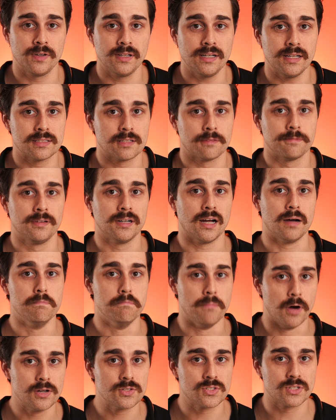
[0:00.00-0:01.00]
thing is the thing I'm
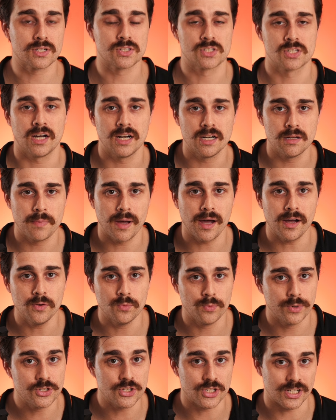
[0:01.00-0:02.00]
most excited about,
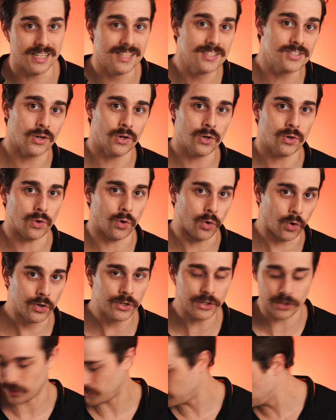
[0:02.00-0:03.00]
which is
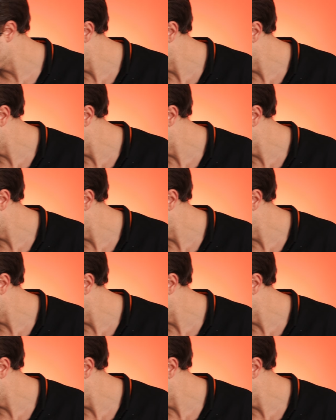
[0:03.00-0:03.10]
audio.